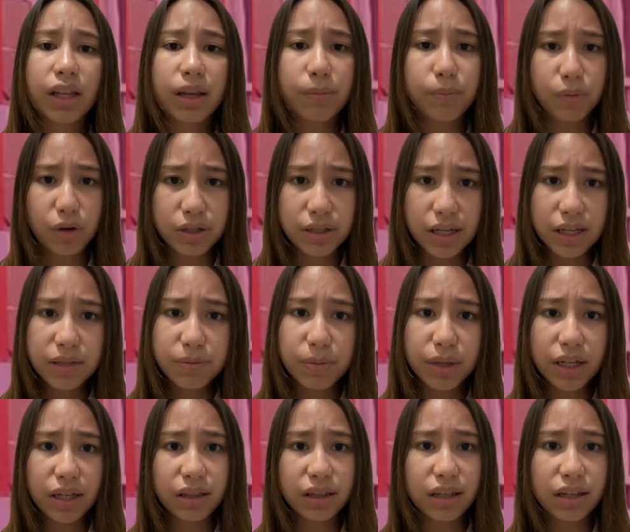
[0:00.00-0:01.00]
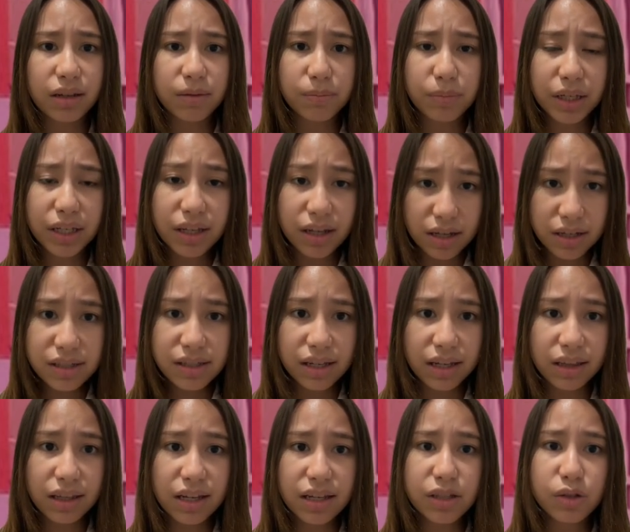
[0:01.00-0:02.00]
process because
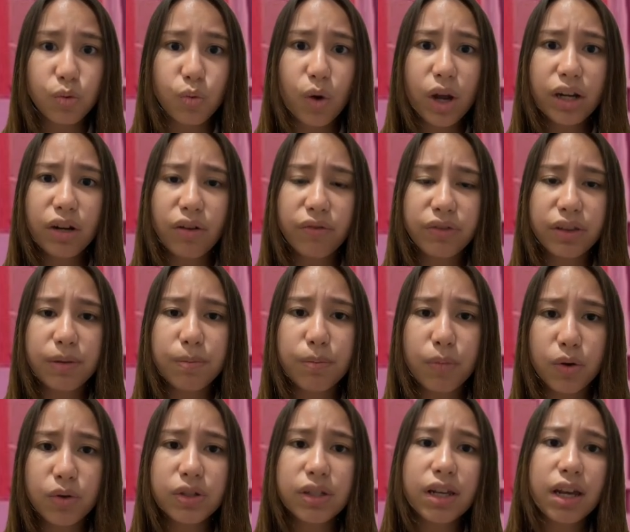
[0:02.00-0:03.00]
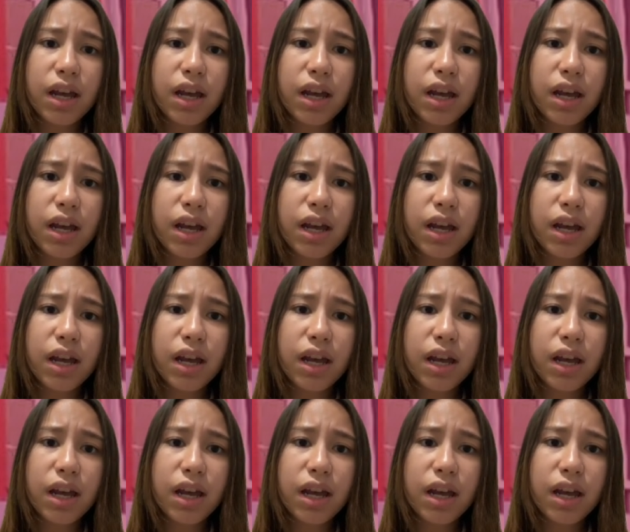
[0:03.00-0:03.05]
it is one of the most